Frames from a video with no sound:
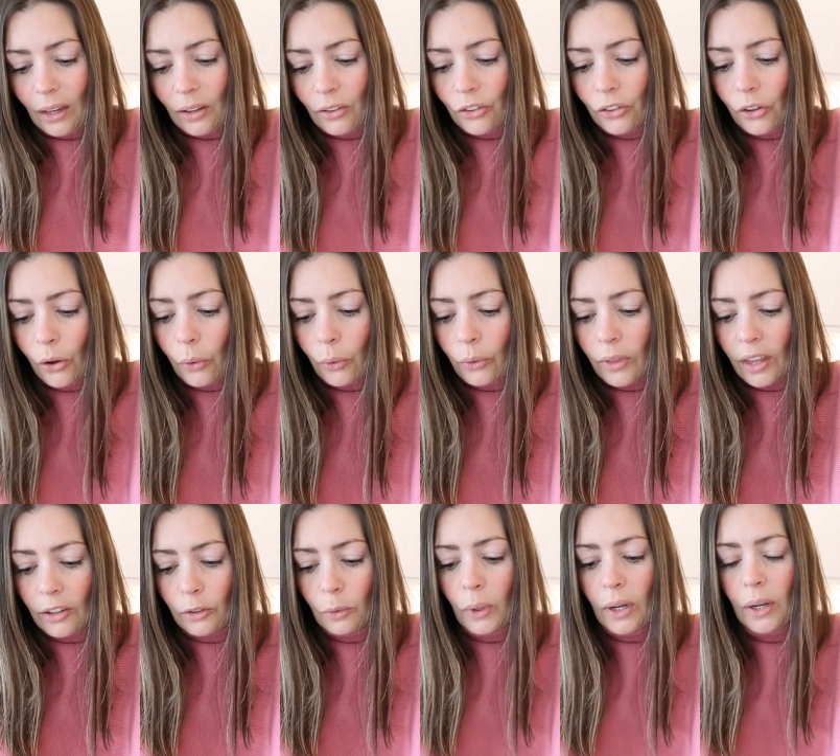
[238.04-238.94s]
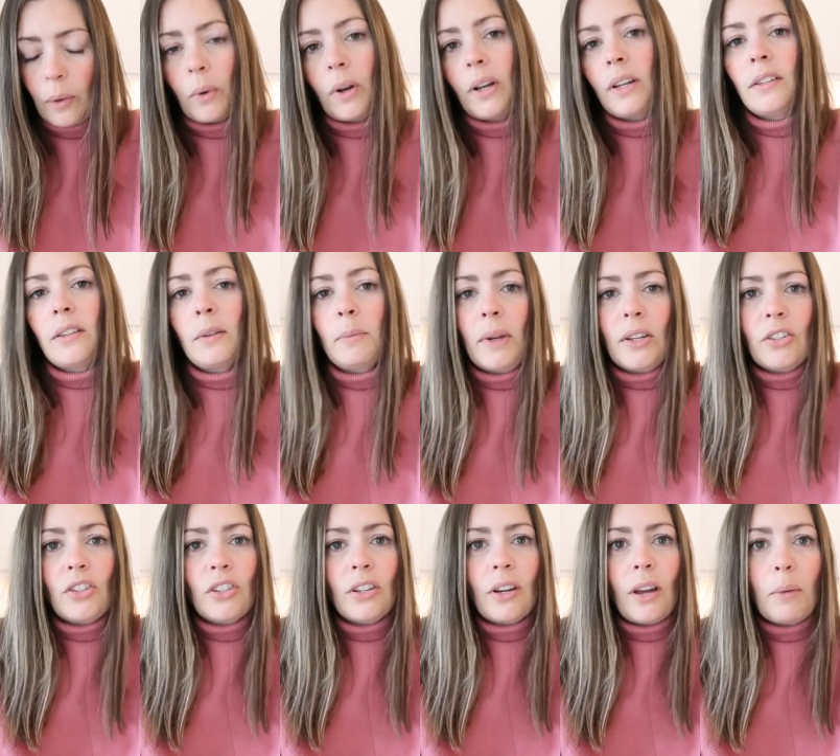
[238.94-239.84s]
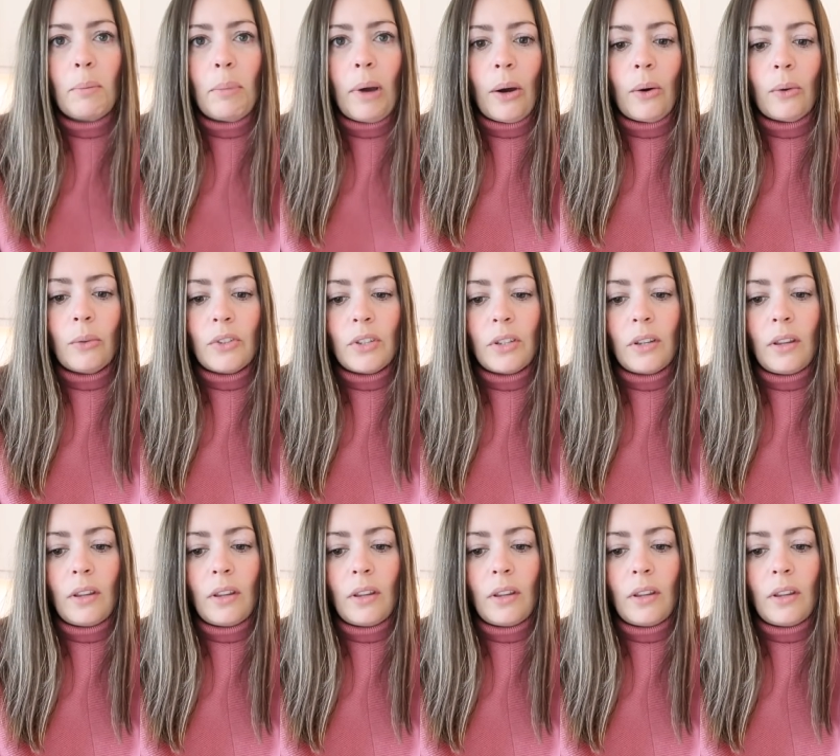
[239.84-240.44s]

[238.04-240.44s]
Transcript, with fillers: So that's what I wanted to mention about